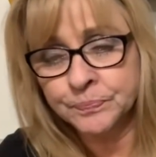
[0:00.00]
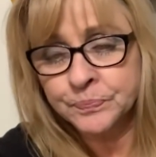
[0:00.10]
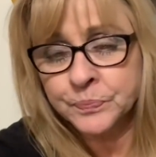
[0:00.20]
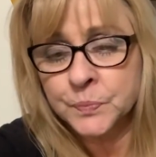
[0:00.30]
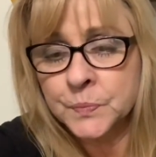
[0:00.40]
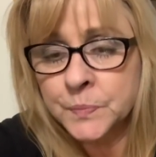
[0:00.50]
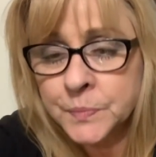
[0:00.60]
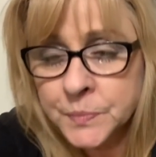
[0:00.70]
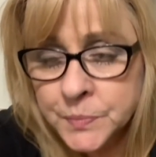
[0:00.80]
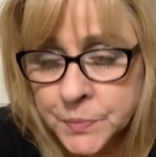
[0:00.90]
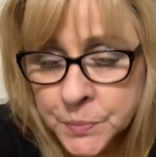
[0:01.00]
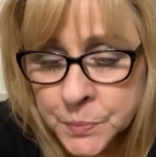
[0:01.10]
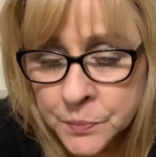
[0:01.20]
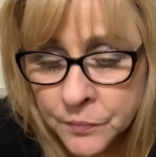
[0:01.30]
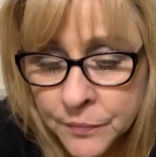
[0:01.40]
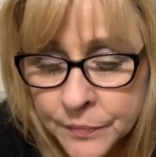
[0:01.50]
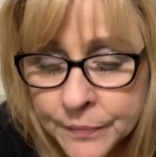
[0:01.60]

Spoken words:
(no one is talking)